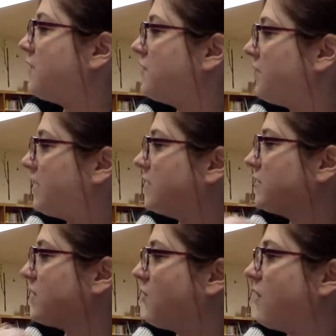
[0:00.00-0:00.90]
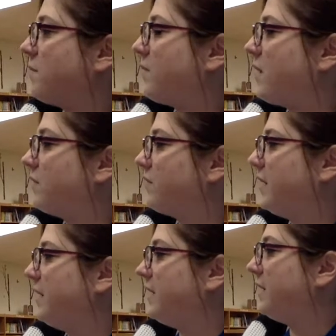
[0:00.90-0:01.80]
of your fingers go up while
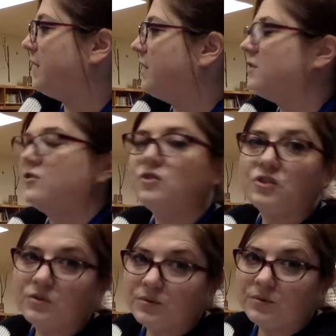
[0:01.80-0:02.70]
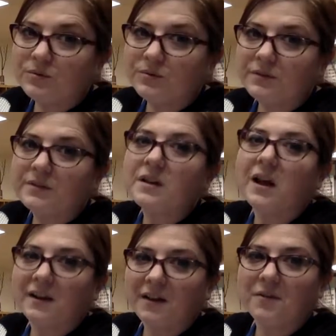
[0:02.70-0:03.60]
reading, choose
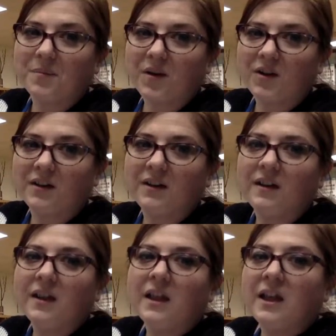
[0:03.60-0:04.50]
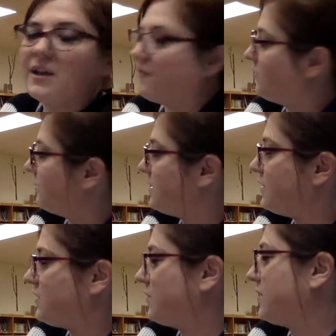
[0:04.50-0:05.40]
another book. If only
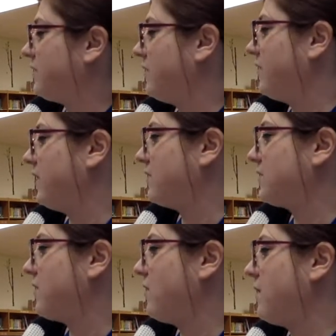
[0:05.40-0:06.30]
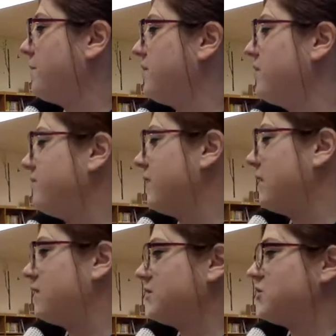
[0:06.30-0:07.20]
2 or 3 fingers go up, you
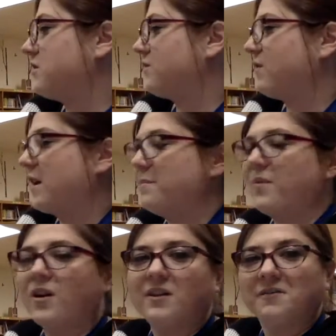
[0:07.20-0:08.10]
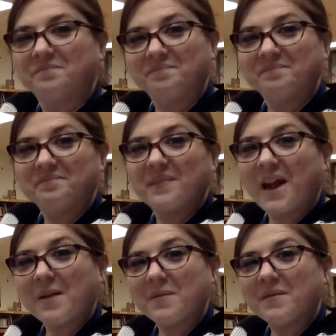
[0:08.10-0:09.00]
found a just right book.
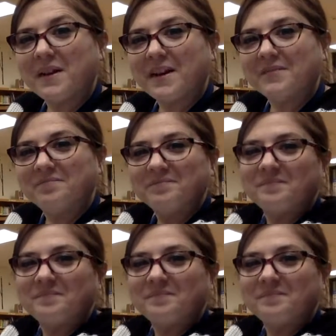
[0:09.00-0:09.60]
Happy reading.